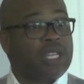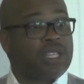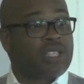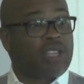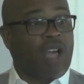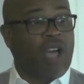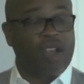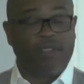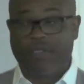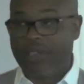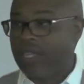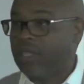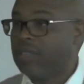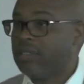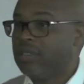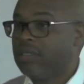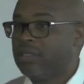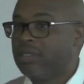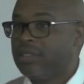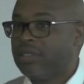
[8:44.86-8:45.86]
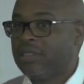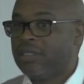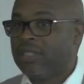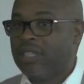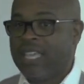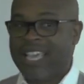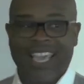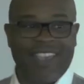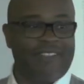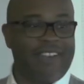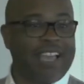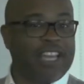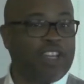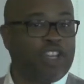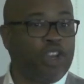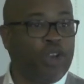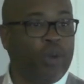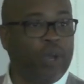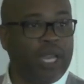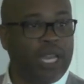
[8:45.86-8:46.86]
to solve it? If I
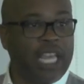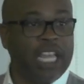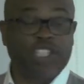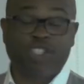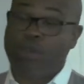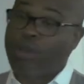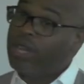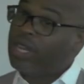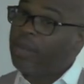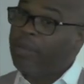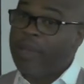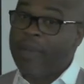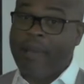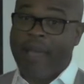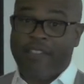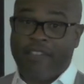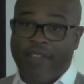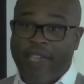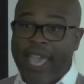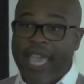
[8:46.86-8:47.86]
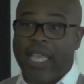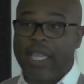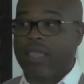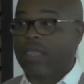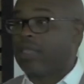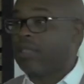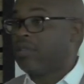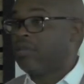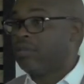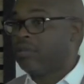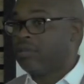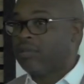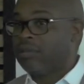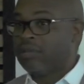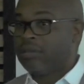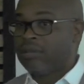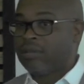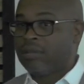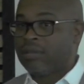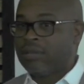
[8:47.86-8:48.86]
do it, it's going to be by faith.
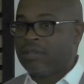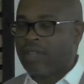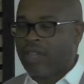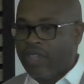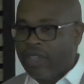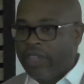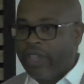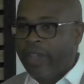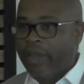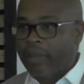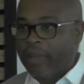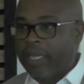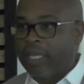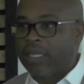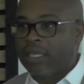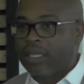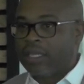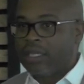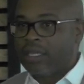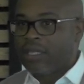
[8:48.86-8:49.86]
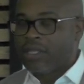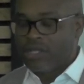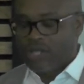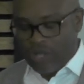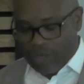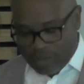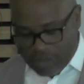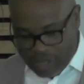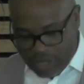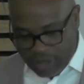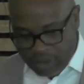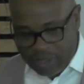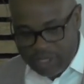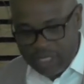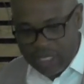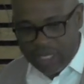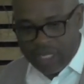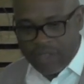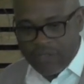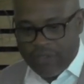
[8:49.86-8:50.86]
Are you hearing me? So
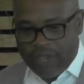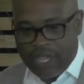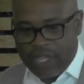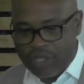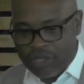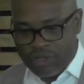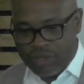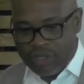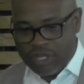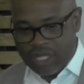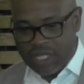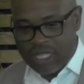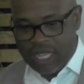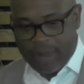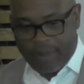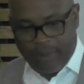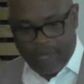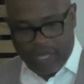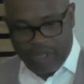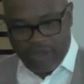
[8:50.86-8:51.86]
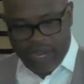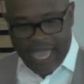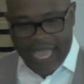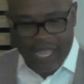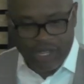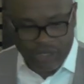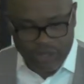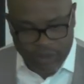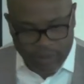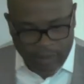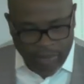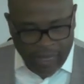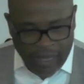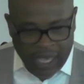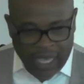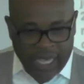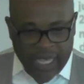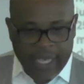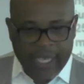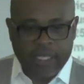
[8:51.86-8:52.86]
if I could use an example, Elder Hatchell,
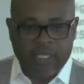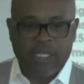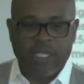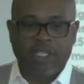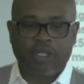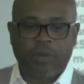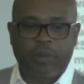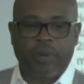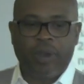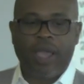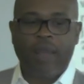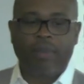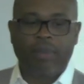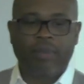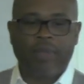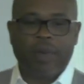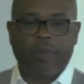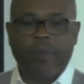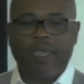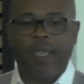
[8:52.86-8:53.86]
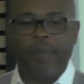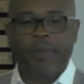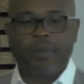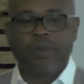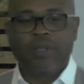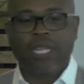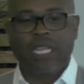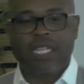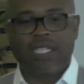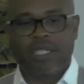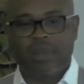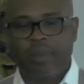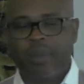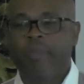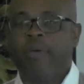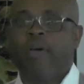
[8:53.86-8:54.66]
he sees a problem that people need to be